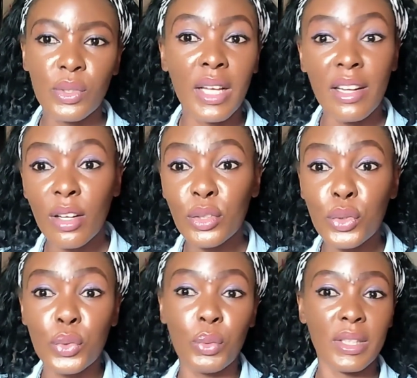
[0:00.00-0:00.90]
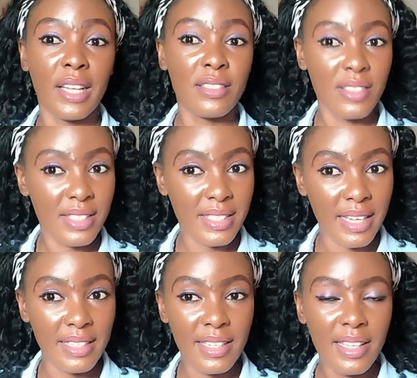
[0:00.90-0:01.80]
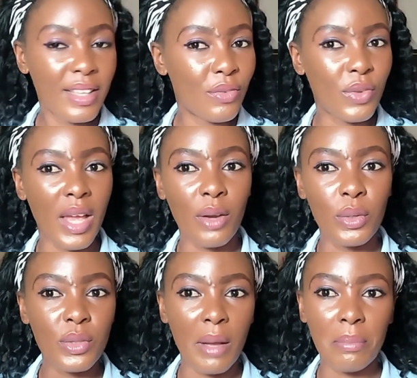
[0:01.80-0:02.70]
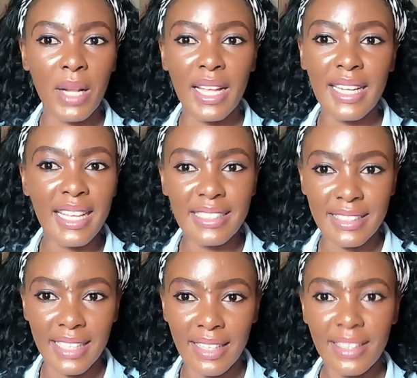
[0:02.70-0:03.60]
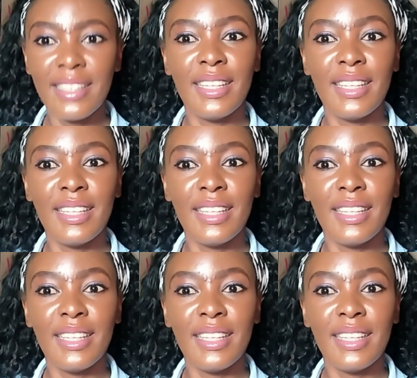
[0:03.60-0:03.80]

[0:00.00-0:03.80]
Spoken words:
You cannot use what I just said if you are going to apply next year.